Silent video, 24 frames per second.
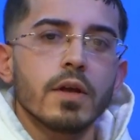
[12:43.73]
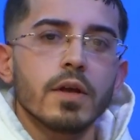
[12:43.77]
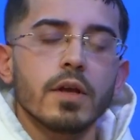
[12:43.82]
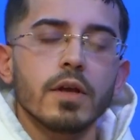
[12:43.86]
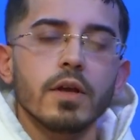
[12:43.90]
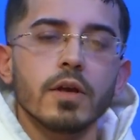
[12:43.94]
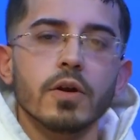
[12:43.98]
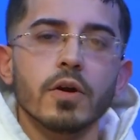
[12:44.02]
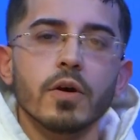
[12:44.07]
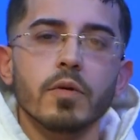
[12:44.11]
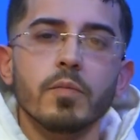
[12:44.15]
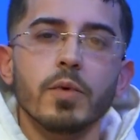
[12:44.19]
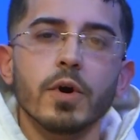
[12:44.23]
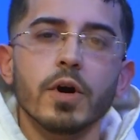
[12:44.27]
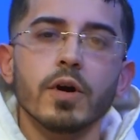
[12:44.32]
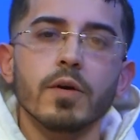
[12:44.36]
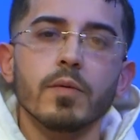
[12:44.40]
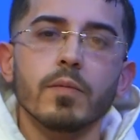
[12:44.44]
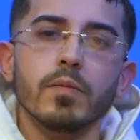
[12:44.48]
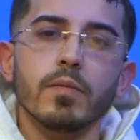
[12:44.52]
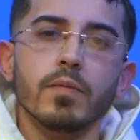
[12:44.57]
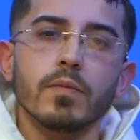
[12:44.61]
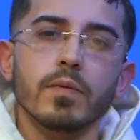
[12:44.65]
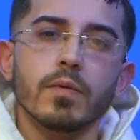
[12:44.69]
You know,
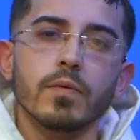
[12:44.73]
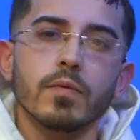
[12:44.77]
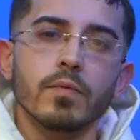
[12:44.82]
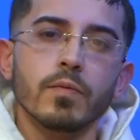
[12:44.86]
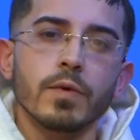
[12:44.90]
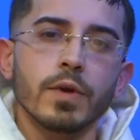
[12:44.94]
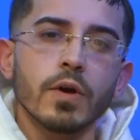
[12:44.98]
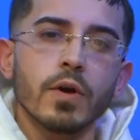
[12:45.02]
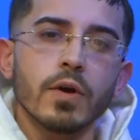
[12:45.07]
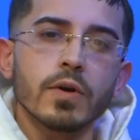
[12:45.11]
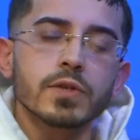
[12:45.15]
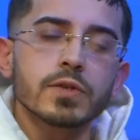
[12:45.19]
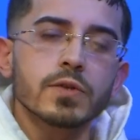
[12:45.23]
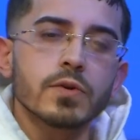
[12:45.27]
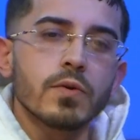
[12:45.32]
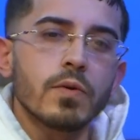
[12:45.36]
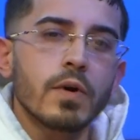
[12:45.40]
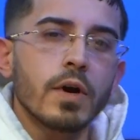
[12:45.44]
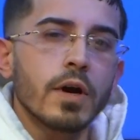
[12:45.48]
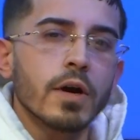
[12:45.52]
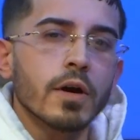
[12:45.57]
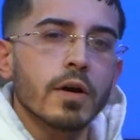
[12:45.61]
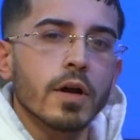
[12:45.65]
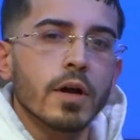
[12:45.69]
but we also
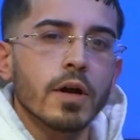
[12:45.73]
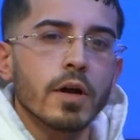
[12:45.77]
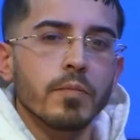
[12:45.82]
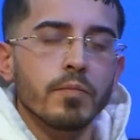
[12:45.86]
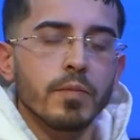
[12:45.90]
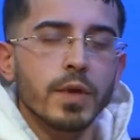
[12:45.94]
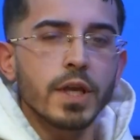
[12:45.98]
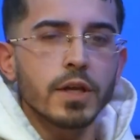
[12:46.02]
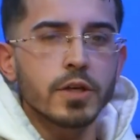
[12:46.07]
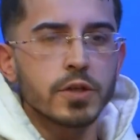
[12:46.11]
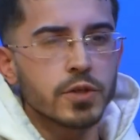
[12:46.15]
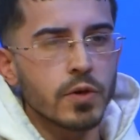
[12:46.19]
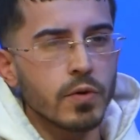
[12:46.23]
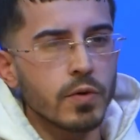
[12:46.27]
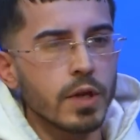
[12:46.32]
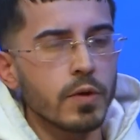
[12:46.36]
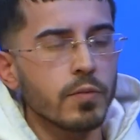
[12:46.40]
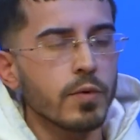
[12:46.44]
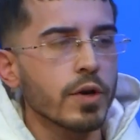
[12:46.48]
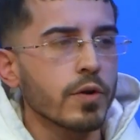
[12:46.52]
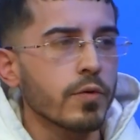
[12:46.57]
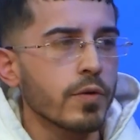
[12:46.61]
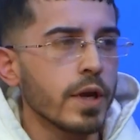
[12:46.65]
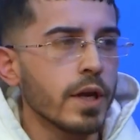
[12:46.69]
are, me and Jody
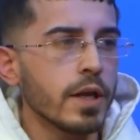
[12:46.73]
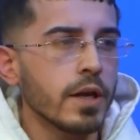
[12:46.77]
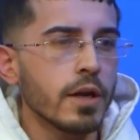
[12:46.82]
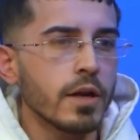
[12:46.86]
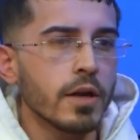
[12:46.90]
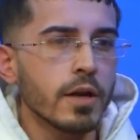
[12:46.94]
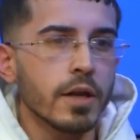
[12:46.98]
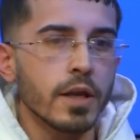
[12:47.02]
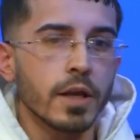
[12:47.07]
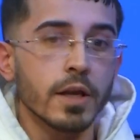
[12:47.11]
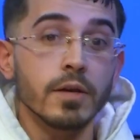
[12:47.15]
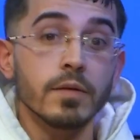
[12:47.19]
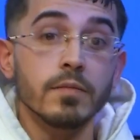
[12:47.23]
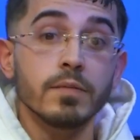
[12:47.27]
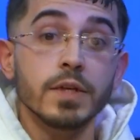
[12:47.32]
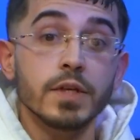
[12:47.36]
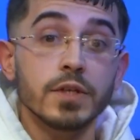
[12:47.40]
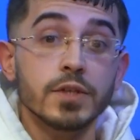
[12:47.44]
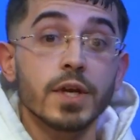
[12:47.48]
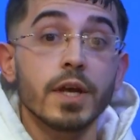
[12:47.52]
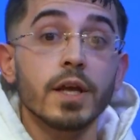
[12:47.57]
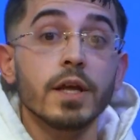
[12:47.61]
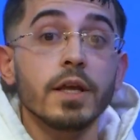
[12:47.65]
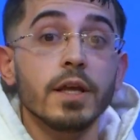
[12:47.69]
were creating in
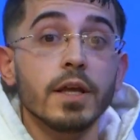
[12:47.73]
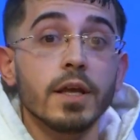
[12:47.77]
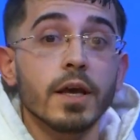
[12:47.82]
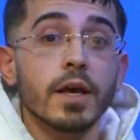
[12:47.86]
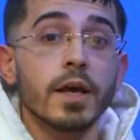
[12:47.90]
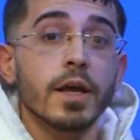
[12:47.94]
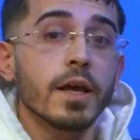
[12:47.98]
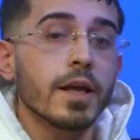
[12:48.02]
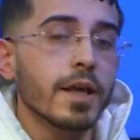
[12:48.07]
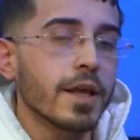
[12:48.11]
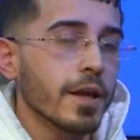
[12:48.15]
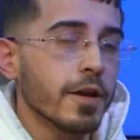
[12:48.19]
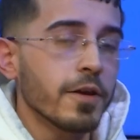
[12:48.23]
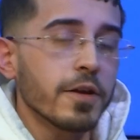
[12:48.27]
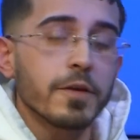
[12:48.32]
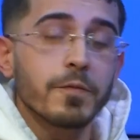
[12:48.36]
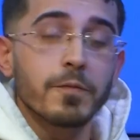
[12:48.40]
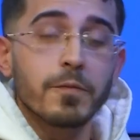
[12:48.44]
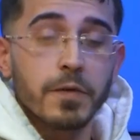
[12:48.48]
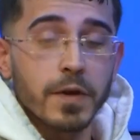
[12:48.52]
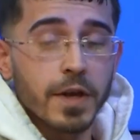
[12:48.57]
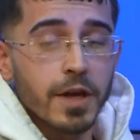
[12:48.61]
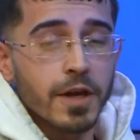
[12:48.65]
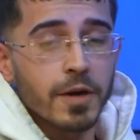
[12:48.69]
DJ EA. I can't
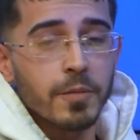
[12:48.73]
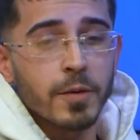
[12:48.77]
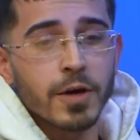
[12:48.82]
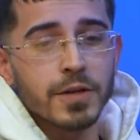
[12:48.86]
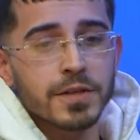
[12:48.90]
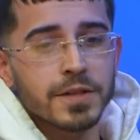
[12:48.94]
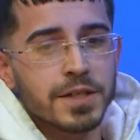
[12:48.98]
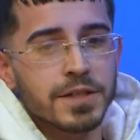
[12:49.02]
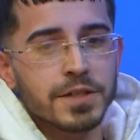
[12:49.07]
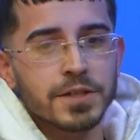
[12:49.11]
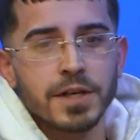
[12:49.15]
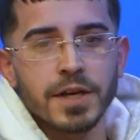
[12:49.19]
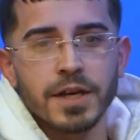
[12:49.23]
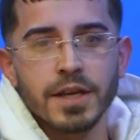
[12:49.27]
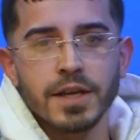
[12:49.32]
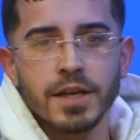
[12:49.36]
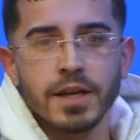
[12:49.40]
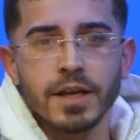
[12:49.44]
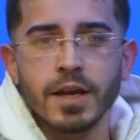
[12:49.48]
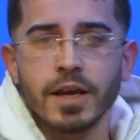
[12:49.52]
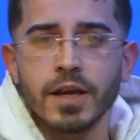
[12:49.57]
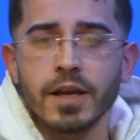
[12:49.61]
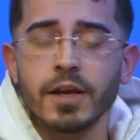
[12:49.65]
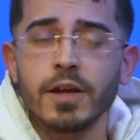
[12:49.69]
forget about DJ
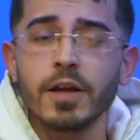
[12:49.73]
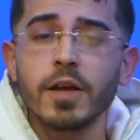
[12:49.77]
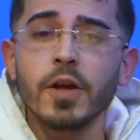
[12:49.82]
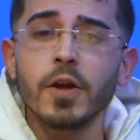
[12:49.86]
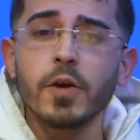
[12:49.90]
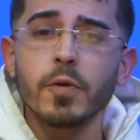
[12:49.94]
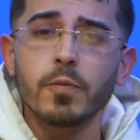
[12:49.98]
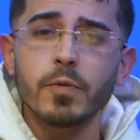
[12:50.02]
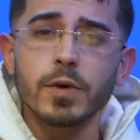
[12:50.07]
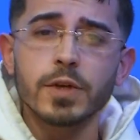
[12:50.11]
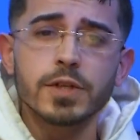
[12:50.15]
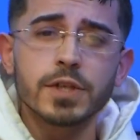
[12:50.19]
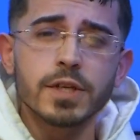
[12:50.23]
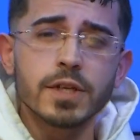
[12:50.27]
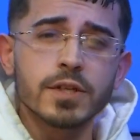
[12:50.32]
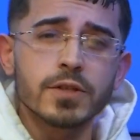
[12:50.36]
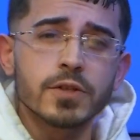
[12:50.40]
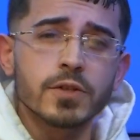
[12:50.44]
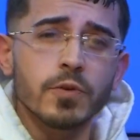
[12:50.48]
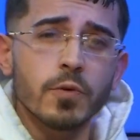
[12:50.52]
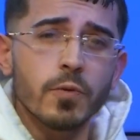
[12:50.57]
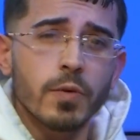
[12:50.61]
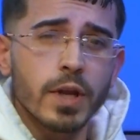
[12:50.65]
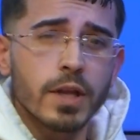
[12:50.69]
EA, which is
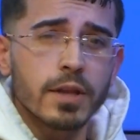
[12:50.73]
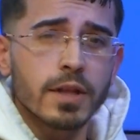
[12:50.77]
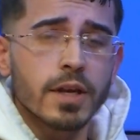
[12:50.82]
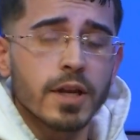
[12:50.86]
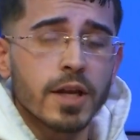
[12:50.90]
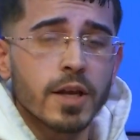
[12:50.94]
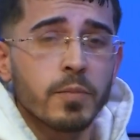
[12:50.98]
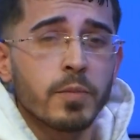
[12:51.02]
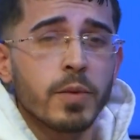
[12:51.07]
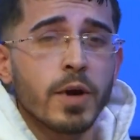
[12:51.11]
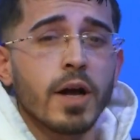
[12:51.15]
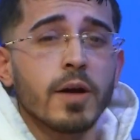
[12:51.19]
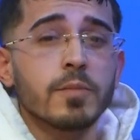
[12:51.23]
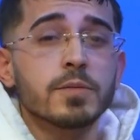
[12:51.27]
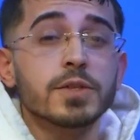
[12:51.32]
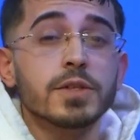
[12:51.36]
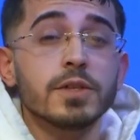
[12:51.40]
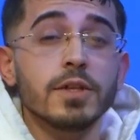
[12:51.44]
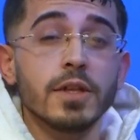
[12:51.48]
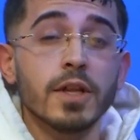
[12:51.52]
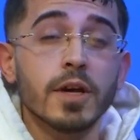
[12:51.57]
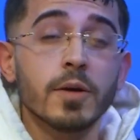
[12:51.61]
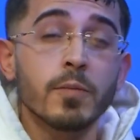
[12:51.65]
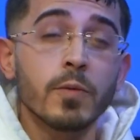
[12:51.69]
New England hip hop's
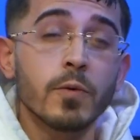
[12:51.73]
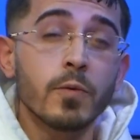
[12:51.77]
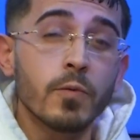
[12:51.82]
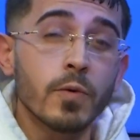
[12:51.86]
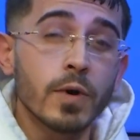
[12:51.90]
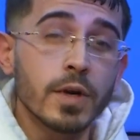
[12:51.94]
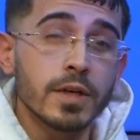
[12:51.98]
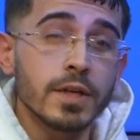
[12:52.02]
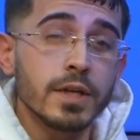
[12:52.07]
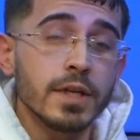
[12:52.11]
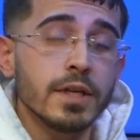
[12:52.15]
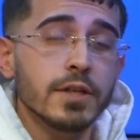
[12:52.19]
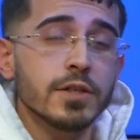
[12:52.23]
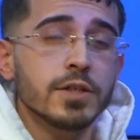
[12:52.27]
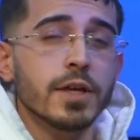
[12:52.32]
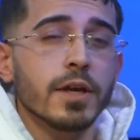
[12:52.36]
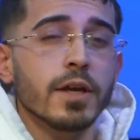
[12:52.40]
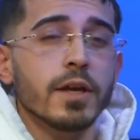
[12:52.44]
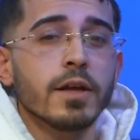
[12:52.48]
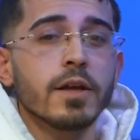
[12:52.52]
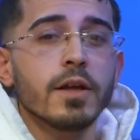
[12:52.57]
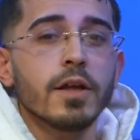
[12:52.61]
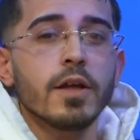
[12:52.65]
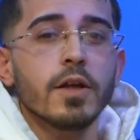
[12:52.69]
#1
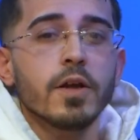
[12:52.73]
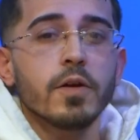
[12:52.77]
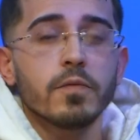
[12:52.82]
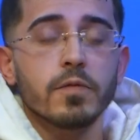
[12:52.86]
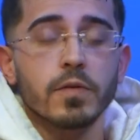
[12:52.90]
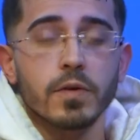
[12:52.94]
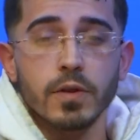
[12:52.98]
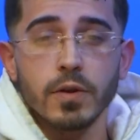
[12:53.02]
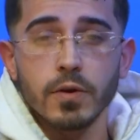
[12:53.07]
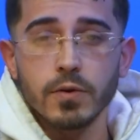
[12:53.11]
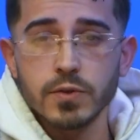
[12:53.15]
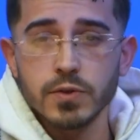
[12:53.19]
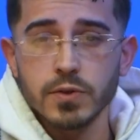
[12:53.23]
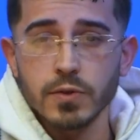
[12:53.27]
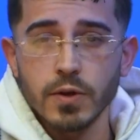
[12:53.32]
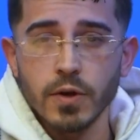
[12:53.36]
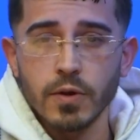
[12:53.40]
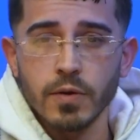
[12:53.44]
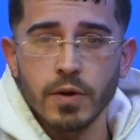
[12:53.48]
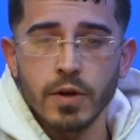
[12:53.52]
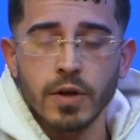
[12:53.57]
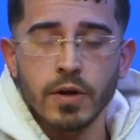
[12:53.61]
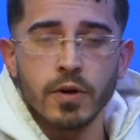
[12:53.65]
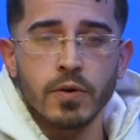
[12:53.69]
DJ. For those who
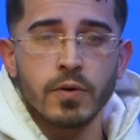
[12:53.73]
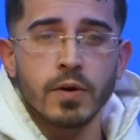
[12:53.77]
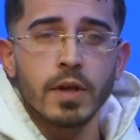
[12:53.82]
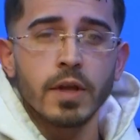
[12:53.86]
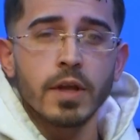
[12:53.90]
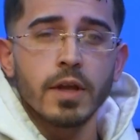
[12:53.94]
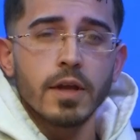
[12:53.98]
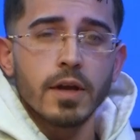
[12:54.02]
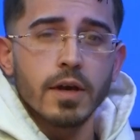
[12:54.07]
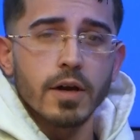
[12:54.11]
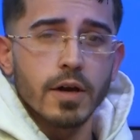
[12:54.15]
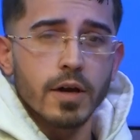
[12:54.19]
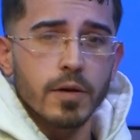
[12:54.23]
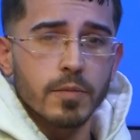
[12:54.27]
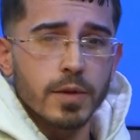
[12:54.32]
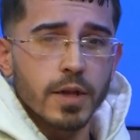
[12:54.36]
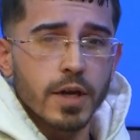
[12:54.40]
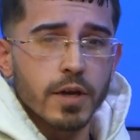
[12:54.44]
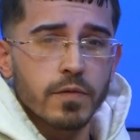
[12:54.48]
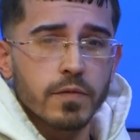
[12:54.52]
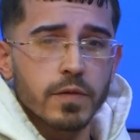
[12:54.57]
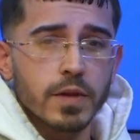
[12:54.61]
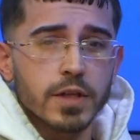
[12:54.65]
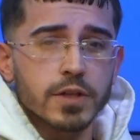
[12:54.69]
don't know,
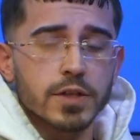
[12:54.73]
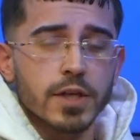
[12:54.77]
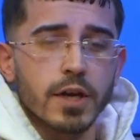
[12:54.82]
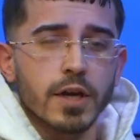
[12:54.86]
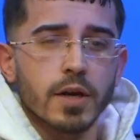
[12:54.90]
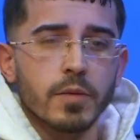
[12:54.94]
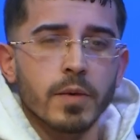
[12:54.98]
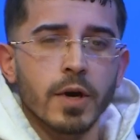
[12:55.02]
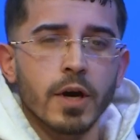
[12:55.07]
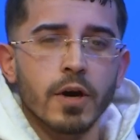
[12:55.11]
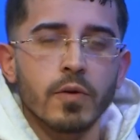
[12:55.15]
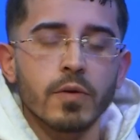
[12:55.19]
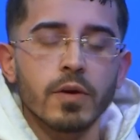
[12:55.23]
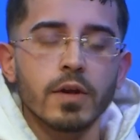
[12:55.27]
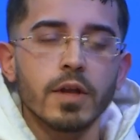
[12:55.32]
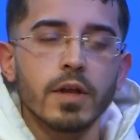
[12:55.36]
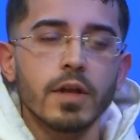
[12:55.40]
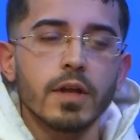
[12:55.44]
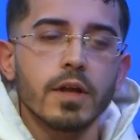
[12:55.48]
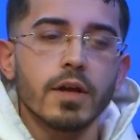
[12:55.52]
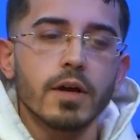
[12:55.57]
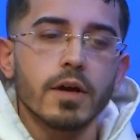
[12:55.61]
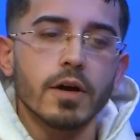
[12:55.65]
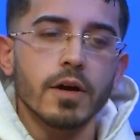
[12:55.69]
definitely check him out.
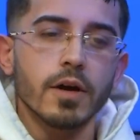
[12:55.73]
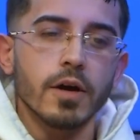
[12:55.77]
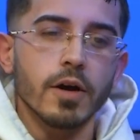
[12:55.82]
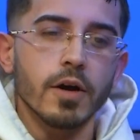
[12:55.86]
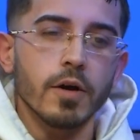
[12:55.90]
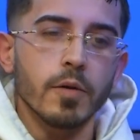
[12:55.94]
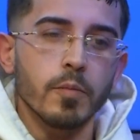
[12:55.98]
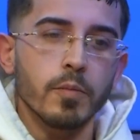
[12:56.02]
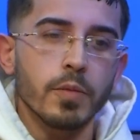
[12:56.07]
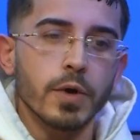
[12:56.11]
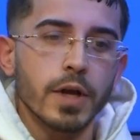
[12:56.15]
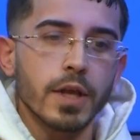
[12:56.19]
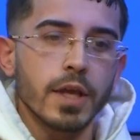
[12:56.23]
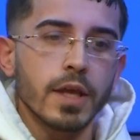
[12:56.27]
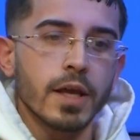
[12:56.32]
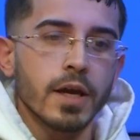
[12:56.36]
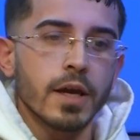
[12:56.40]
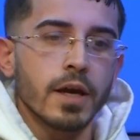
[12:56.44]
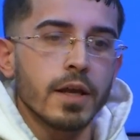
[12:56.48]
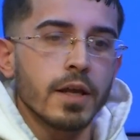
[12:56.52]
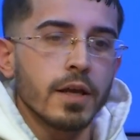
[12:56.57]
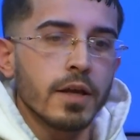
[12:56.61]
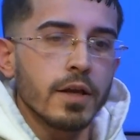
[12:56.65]
But yeah,